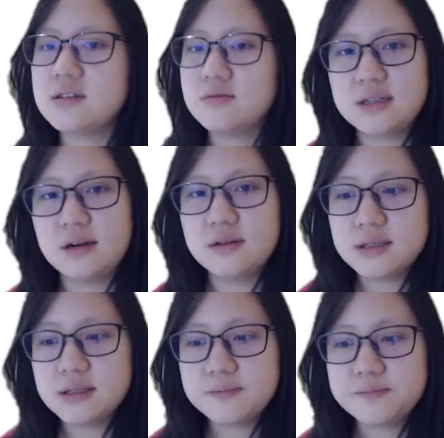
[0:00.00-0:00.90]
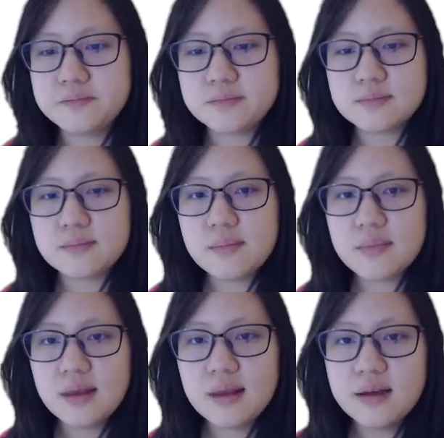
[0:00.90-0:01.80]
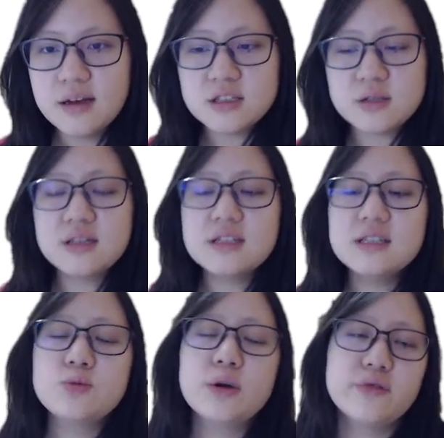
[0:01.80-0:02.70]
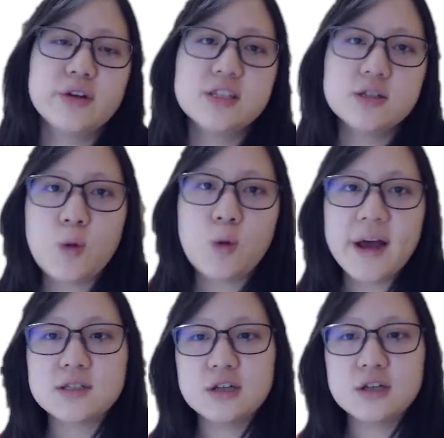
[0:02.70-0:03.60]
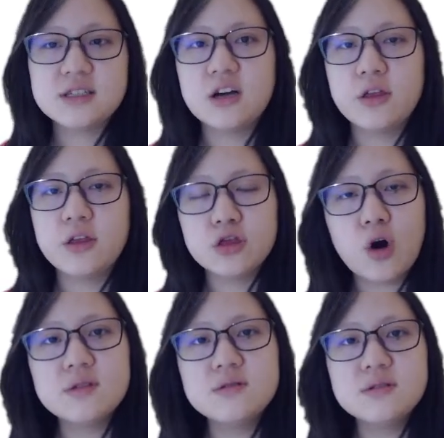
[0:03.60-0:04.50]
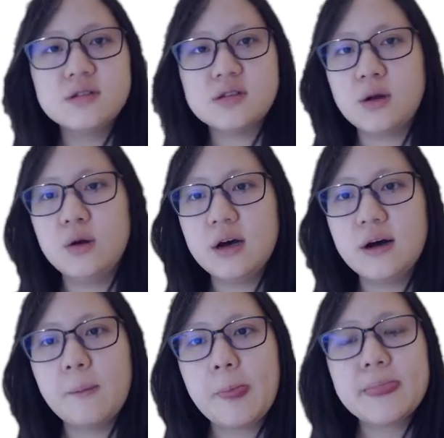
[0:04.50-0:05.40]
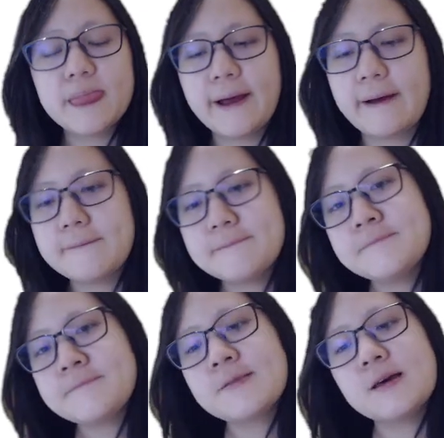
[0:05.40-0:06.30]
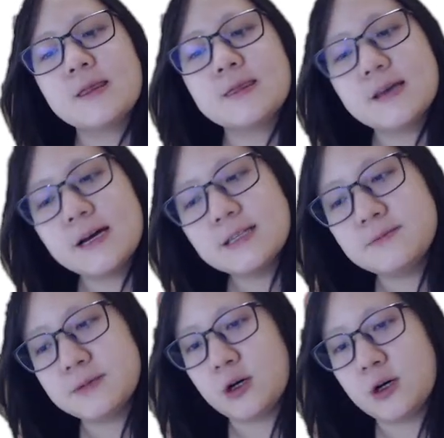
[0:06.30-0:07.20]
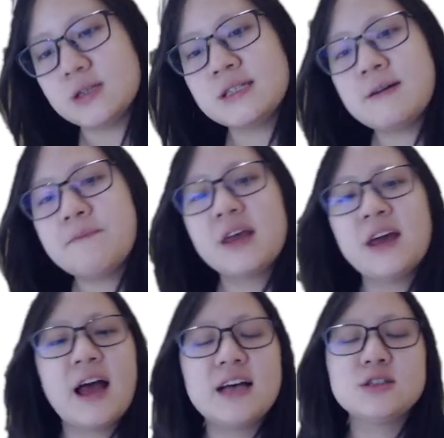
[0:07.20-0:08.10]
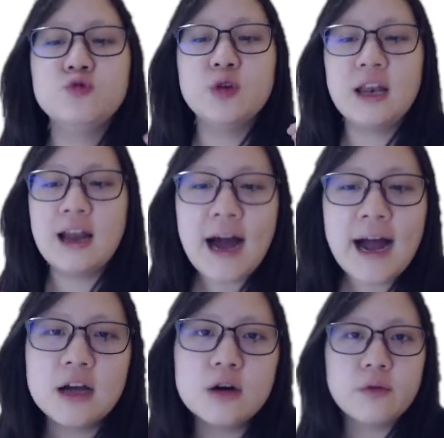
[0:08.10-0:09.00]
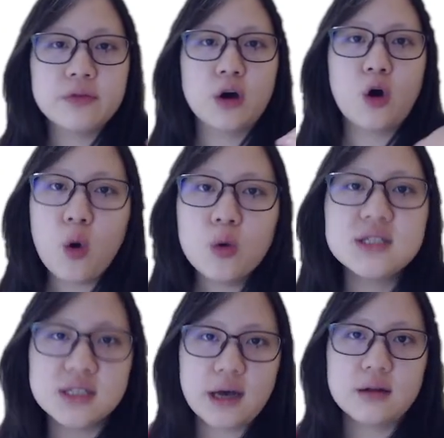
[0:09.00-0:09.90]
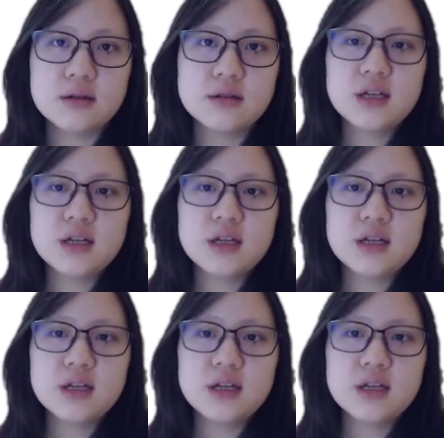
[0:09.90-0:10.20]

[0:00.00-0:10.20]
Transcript: a result. So this is one of the reasons why it's considered a non-cellular thing. And that's because it has to rely on the host cell